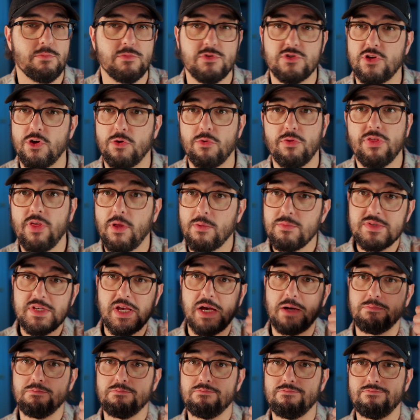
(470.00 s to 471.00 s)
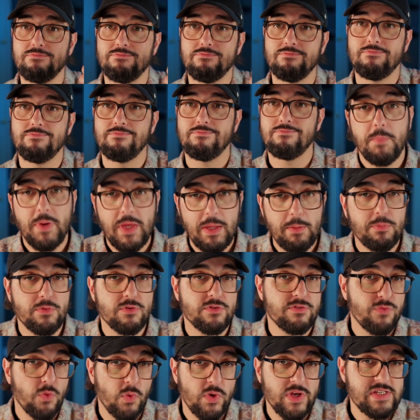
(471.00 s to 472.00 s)
so thumbs up.
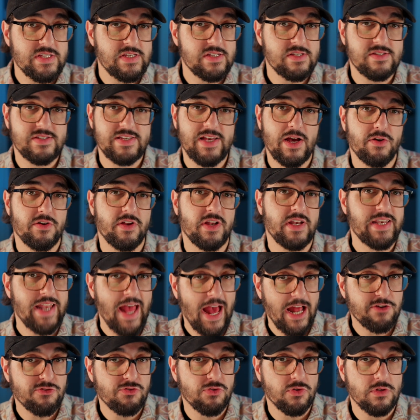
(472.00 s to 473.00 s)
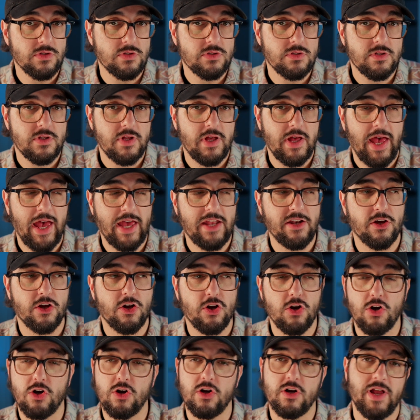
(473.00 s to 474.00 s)
People's voices sounded natural and
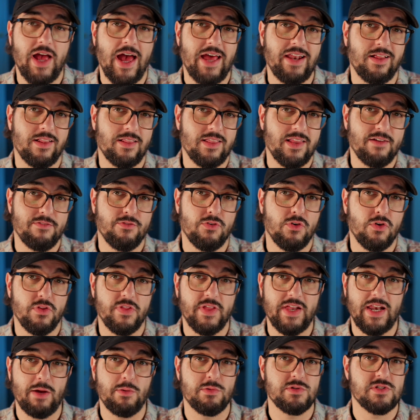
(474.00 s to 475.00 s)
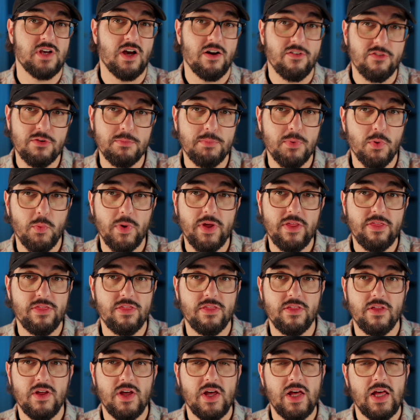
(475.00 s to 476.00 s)
occurred at a level that I was comfortable
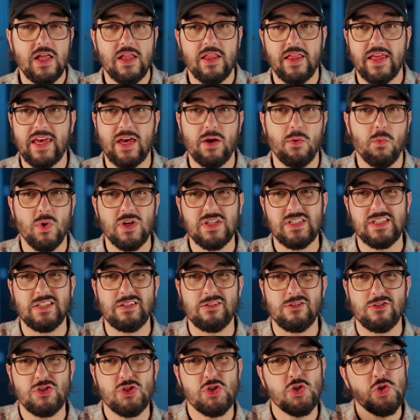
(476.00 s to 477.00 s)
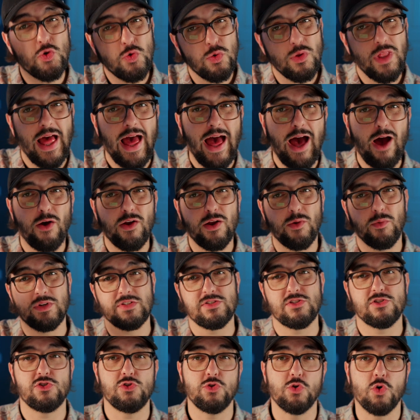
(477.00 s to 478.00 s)
with. Like, it wasn't too loud, it
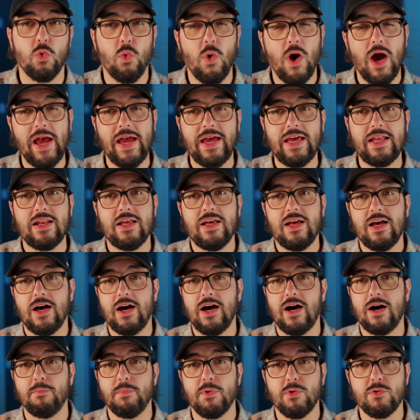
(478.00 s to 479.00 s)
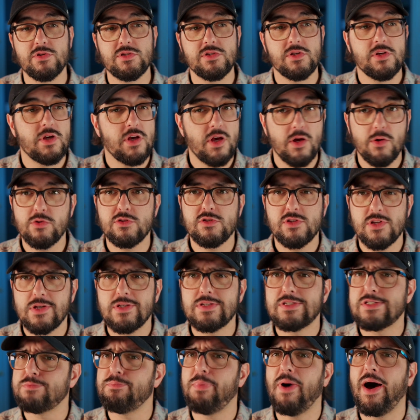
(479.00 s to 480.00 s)
wasn't too quiet, it was
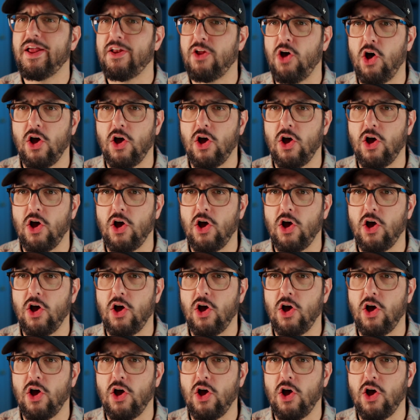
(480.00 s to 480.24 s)
spot